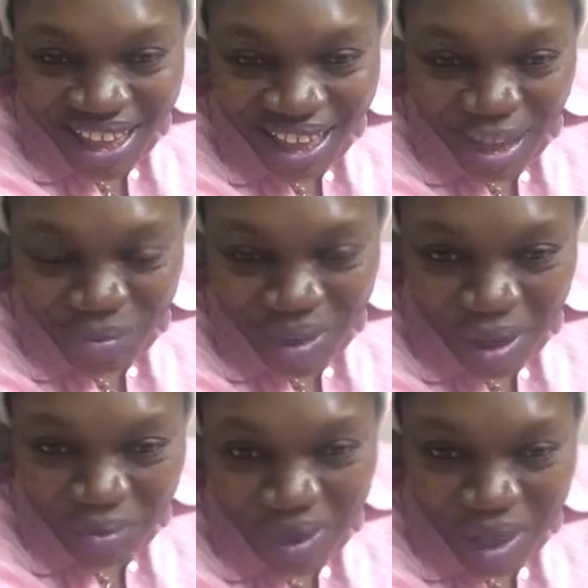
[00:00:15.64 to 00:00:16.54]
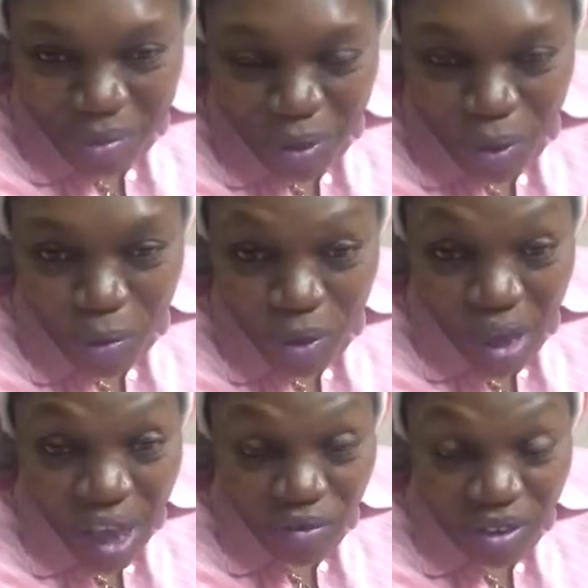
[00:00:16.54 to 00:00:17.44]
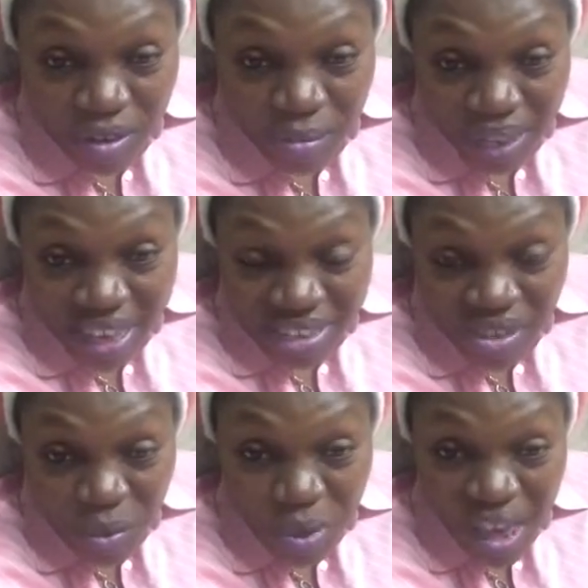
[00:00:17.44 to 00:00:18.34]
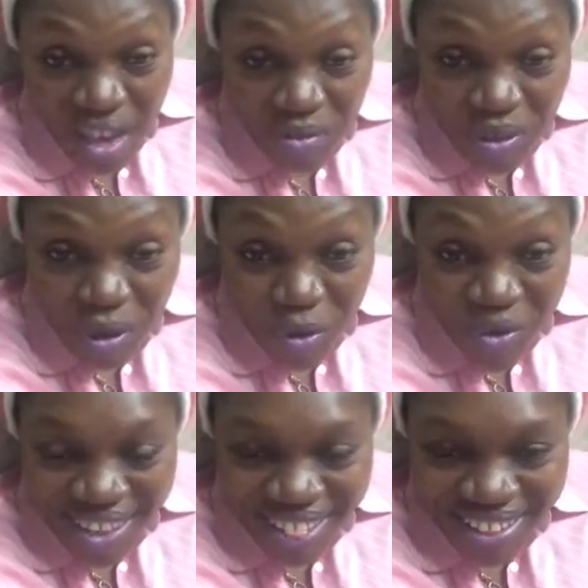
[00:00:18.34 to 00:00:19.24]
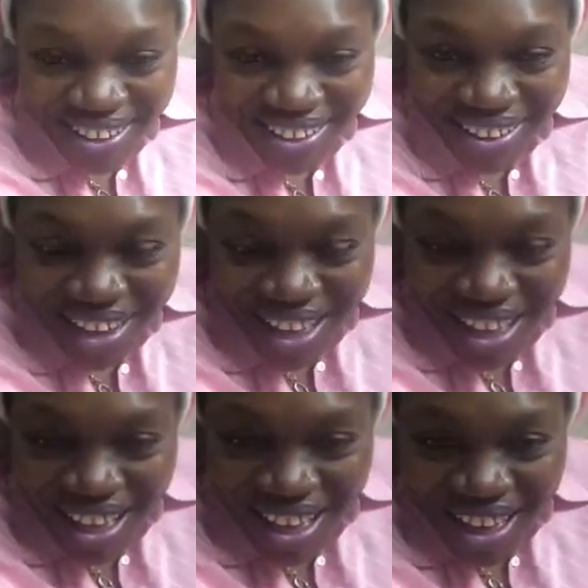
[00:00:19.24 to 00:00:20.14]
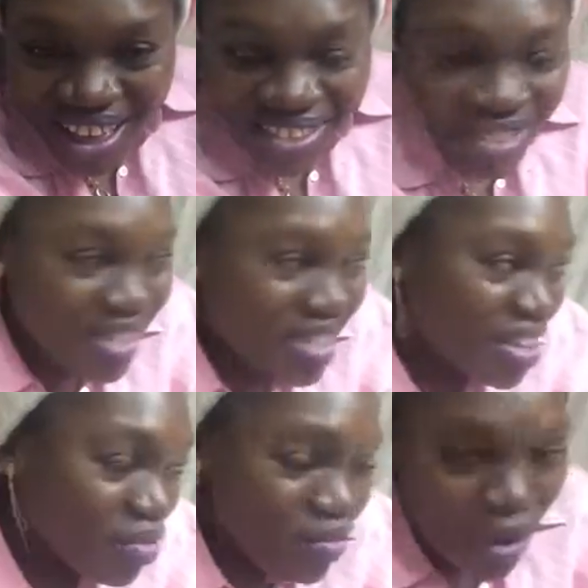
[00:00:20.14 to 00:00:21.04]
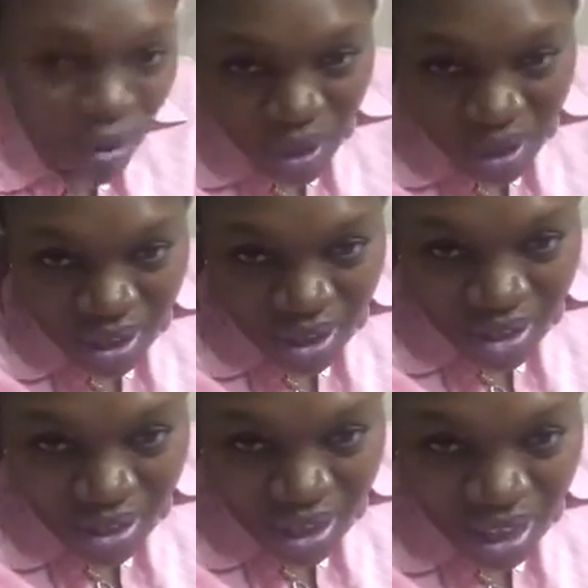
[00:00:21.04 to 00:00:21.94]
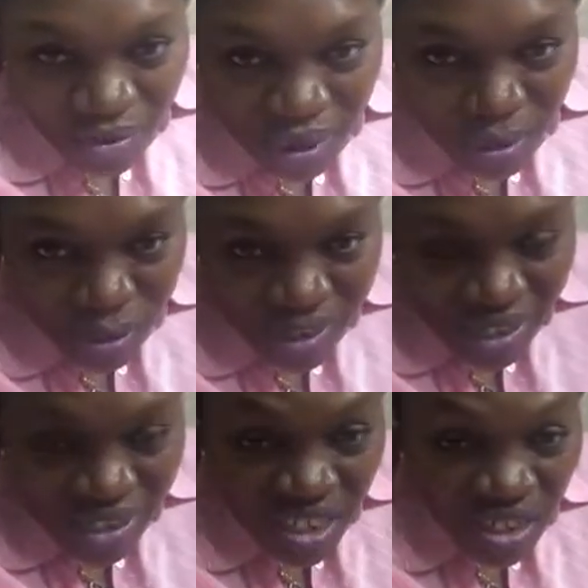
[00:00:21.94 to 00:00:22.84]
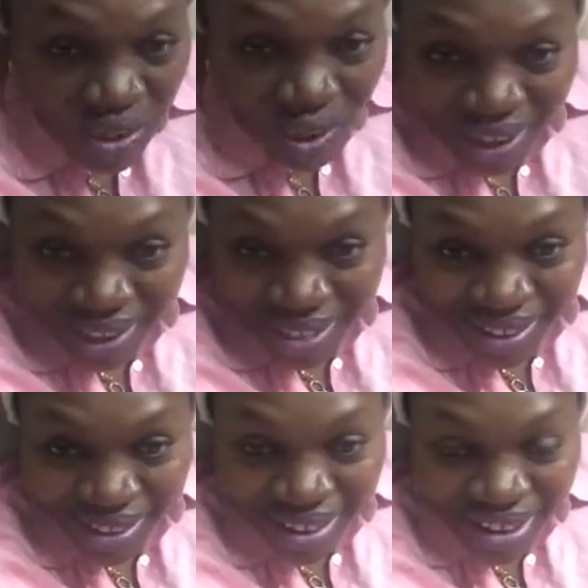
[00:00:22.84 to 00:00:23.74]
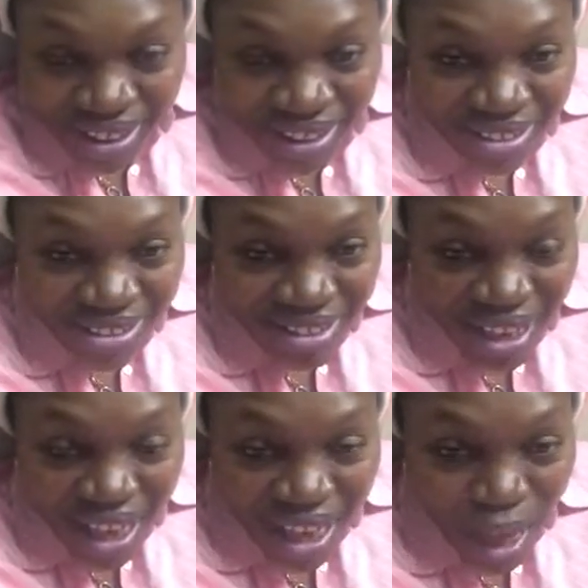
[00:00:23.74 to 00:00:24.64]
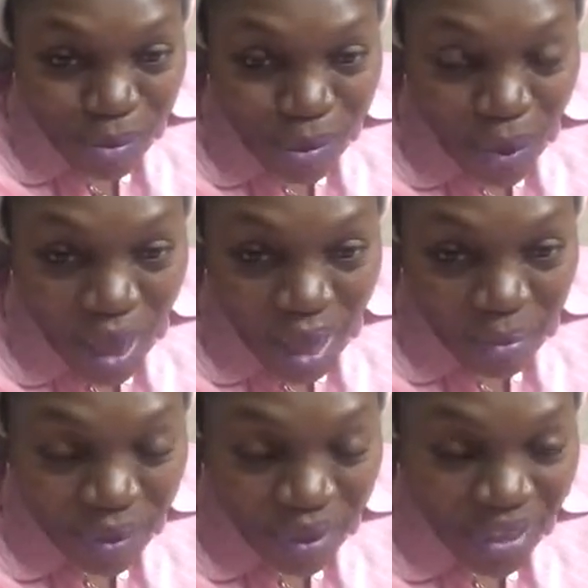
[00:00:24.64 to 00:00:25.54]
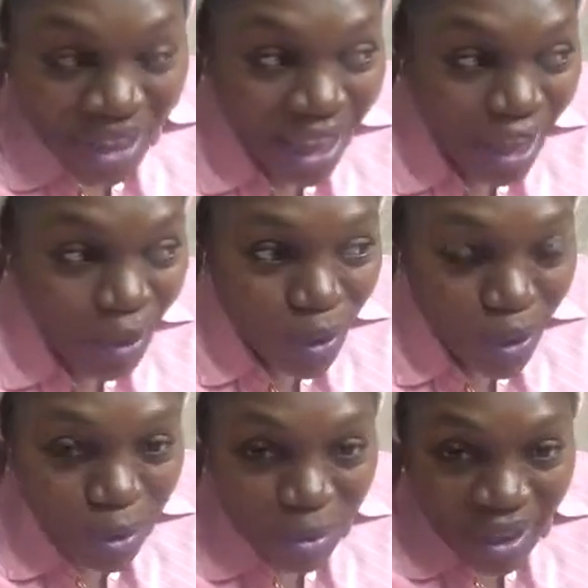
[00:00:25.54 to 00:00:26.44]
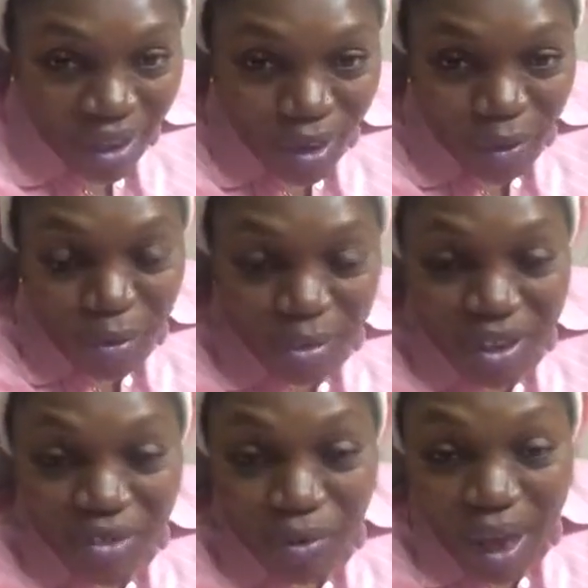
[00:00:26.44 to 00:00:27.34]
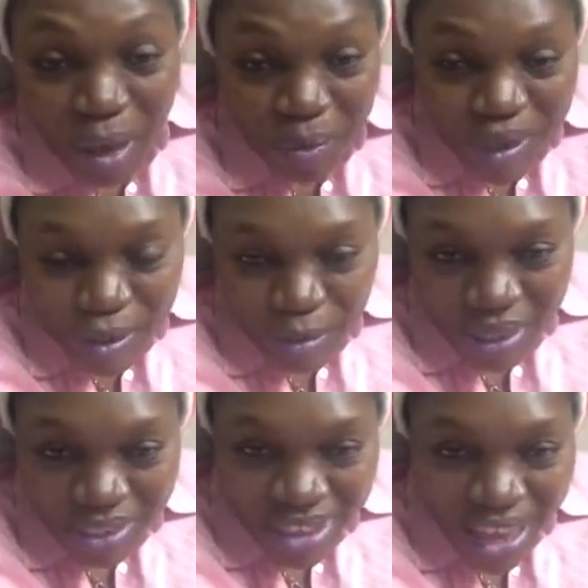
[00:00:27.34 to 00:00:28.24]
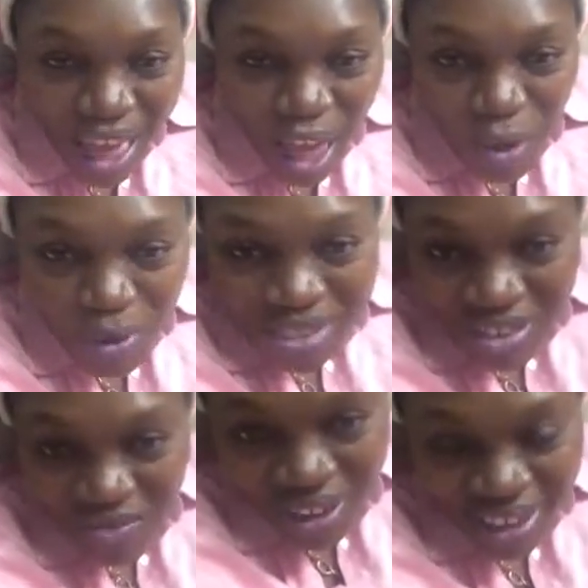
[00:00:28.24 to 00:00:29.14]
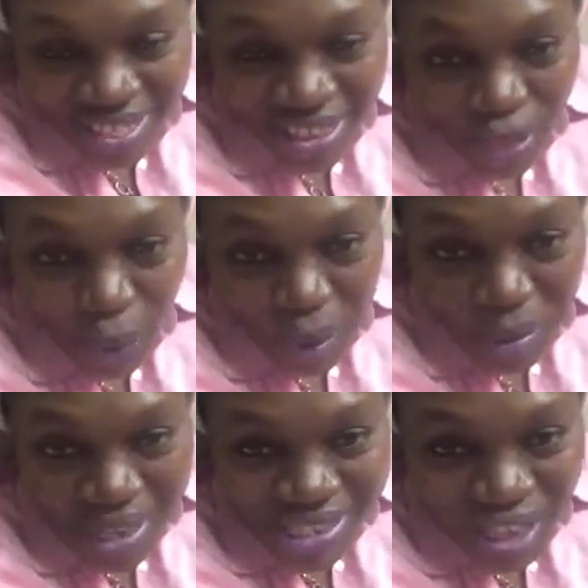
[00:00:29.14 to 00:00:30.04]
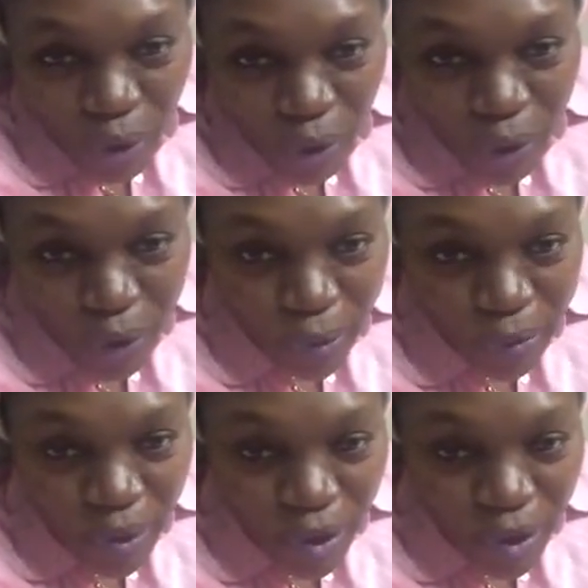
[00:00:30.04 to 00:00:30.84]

happy, happy, happy. Hope you're having a blast. Hope you're having a great day. I just came from uh, having a presentation in there and I'm so happy. I had to come. Oh my God, you won't believe what happened to me. I was invited three months ago